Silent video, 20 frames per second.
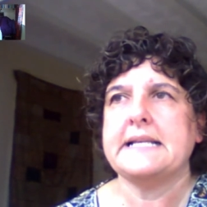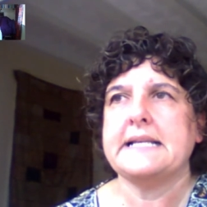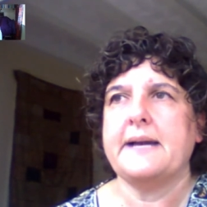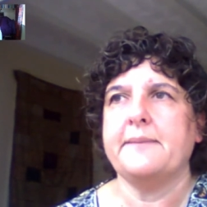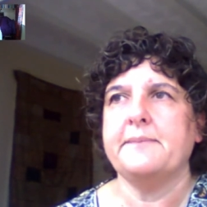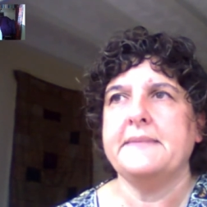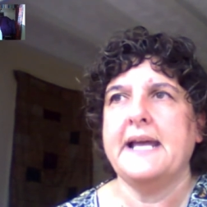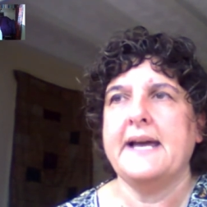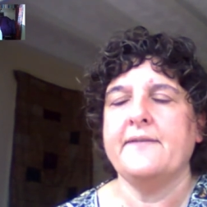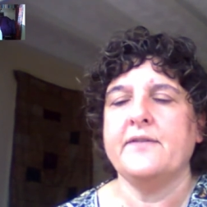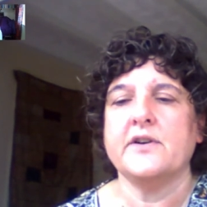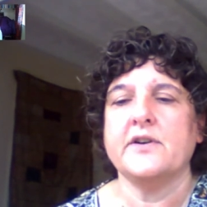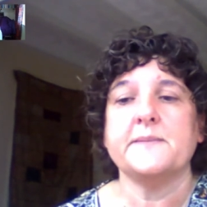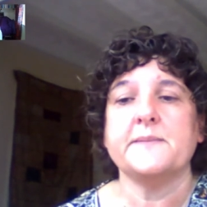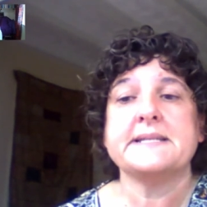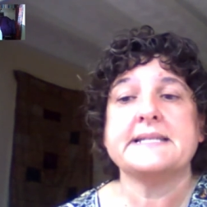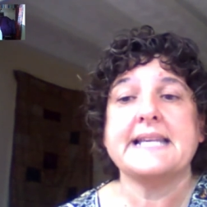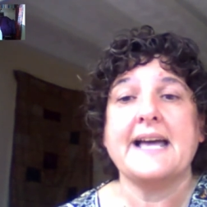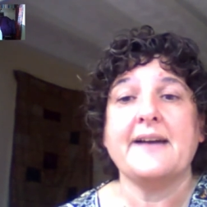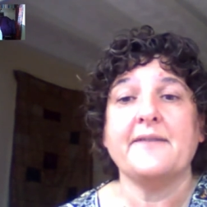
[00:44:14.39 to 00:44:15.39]
I'm never
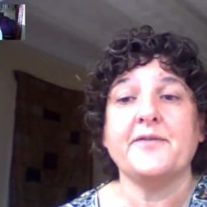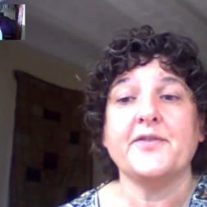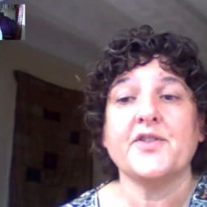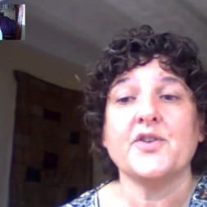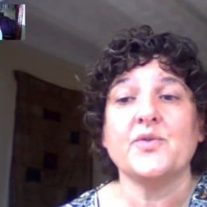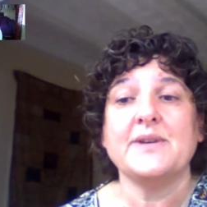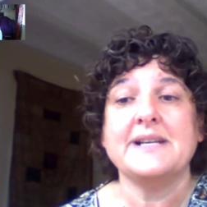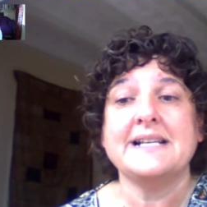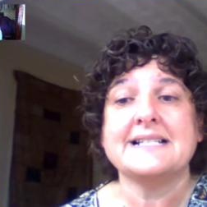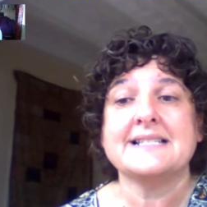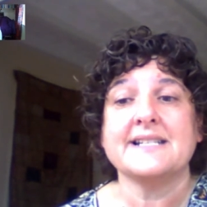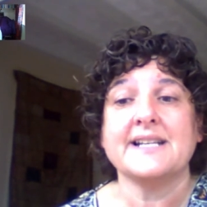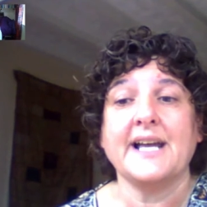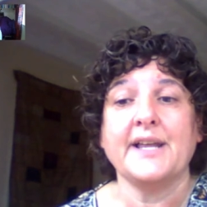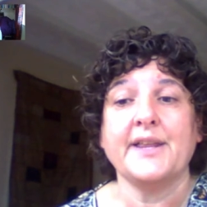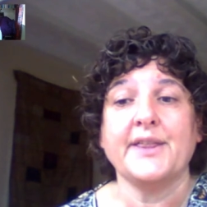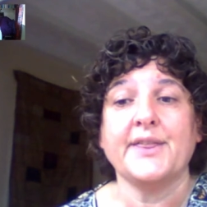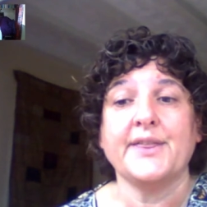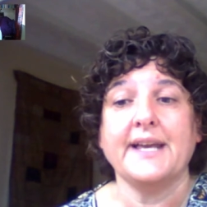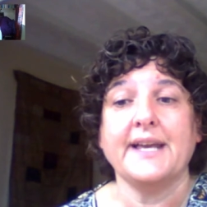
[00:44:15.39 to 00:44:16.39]
upset for the reason
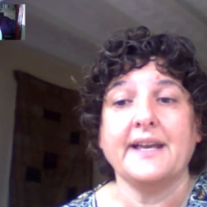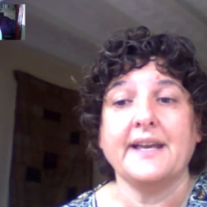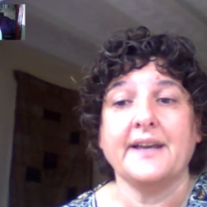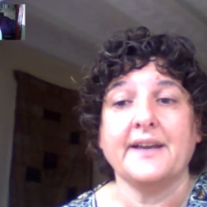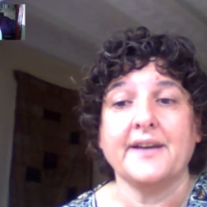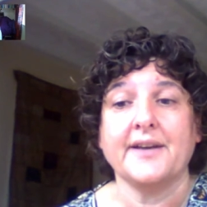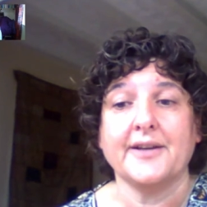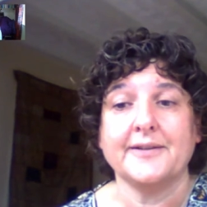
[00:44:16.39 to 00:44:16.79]
I think.